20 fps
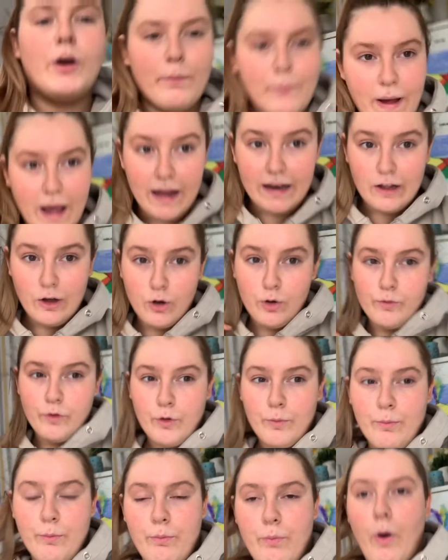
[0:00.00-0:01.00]
badly
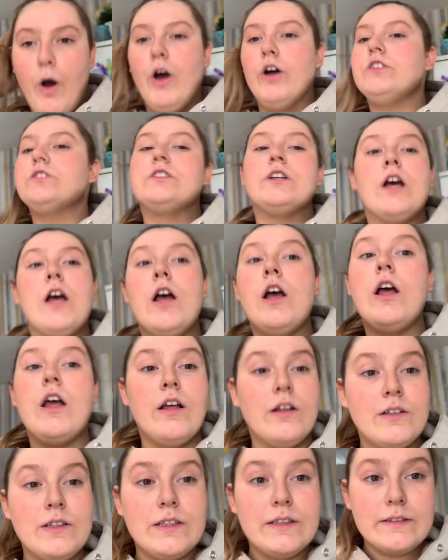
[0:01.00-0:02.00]
hungover, but
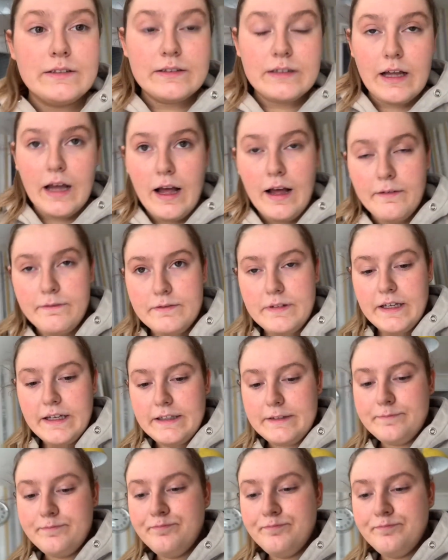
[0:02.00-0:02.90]
I have to